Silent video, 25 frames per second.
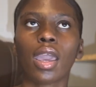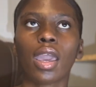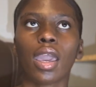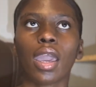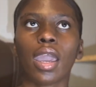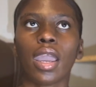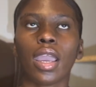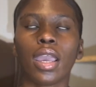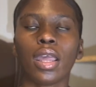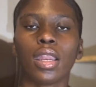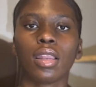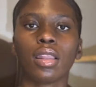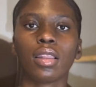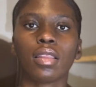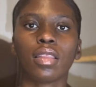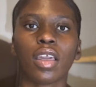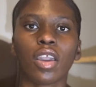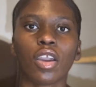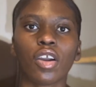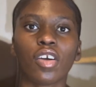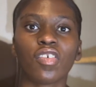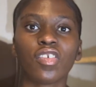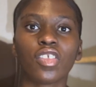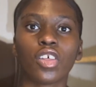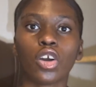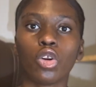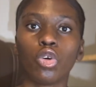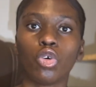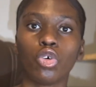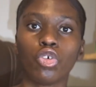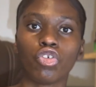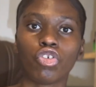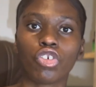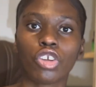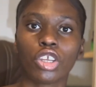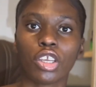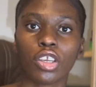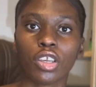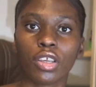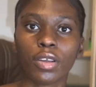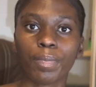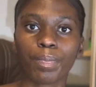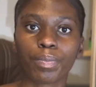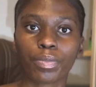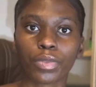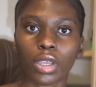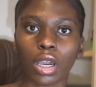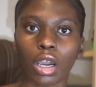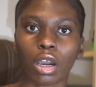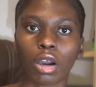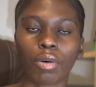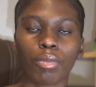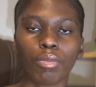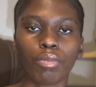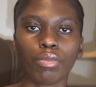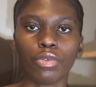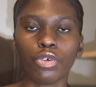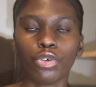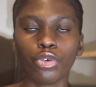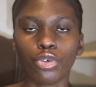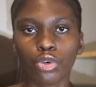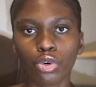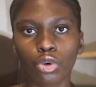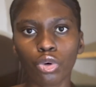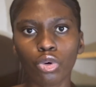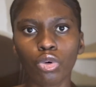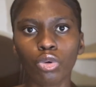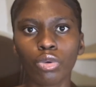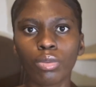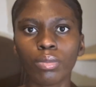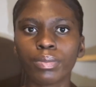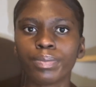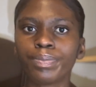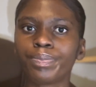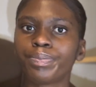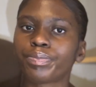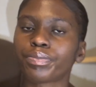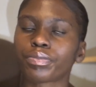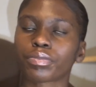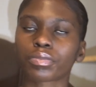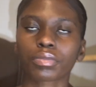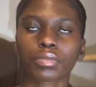And they have the laundry room.